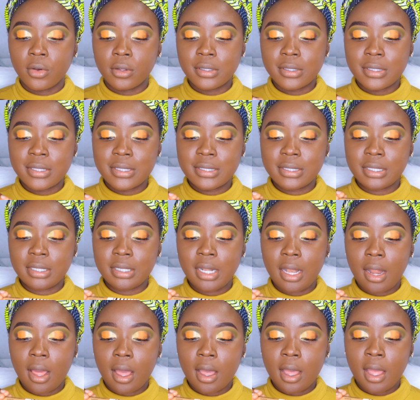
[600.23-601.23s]

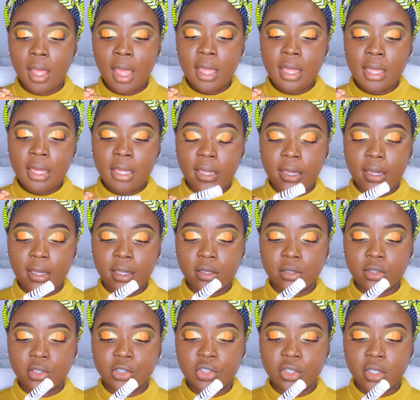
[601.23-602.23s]
concealer in
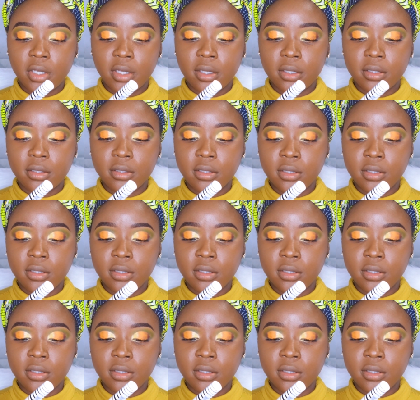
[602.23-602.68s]
the shade